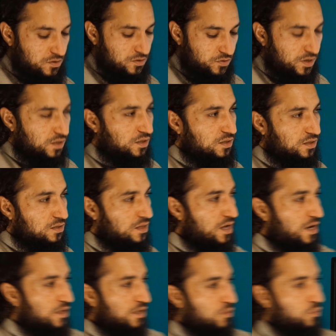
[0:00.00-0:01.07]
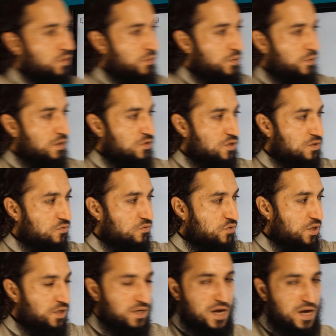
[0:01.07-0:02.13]
Okay, this line we will just
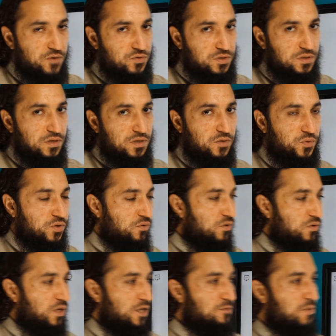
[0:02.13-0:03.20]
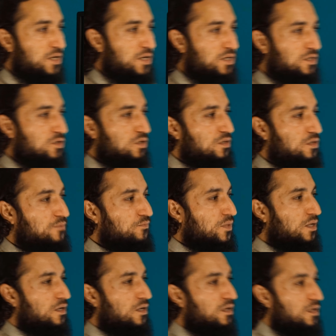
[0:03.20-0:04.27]
read it out. We're not going to explain it
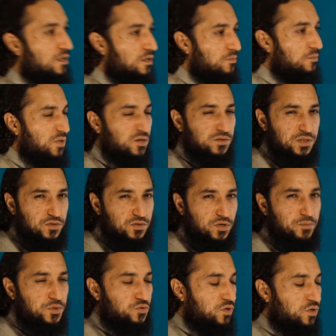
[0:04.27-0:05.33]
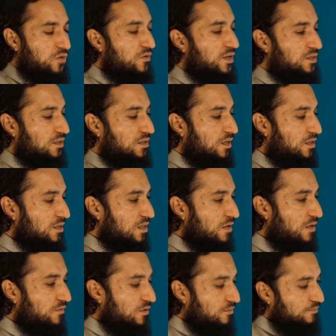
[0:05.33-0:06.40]
because it's going to be too advanced at this
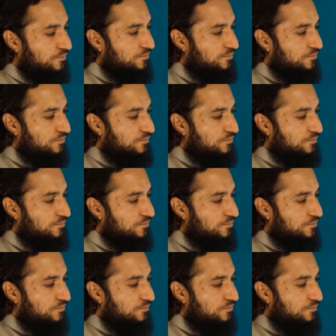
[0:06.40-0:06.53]
level.